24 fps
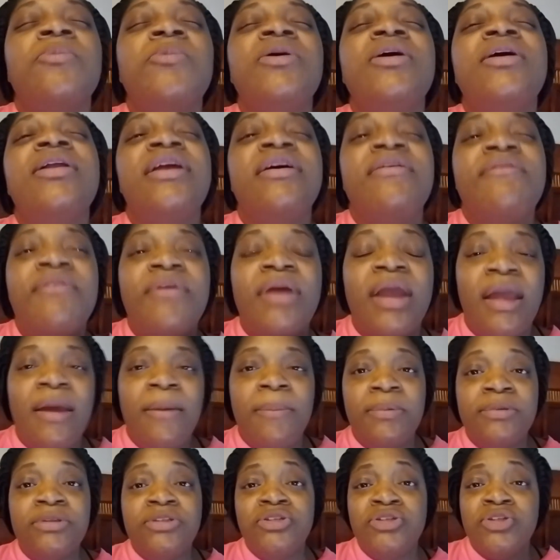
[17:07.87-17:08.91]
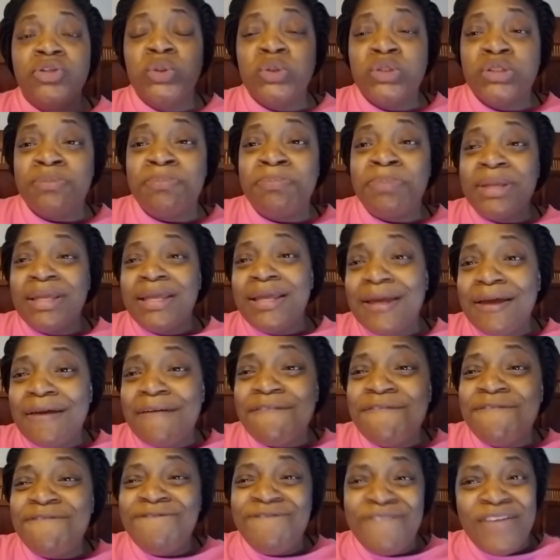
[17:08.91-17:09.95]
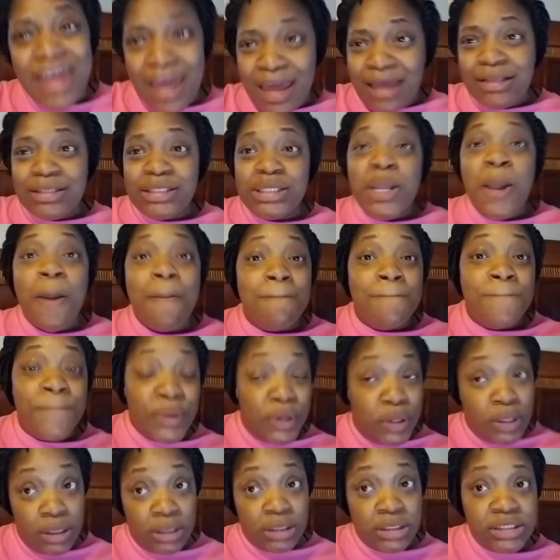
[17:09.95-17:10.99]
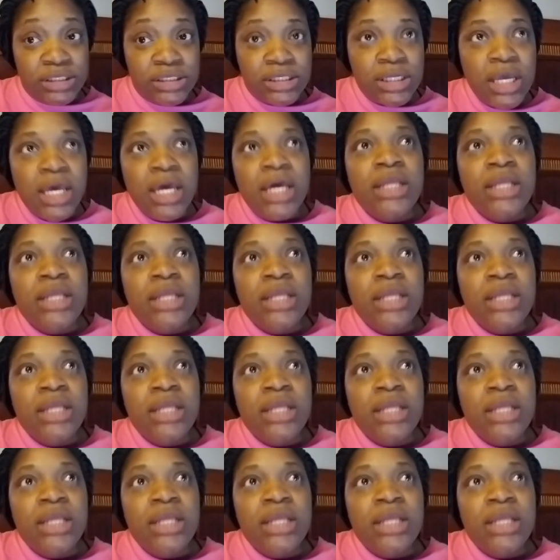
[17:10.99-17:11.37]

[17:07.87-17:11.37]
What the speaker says: whatever happened to those big fat books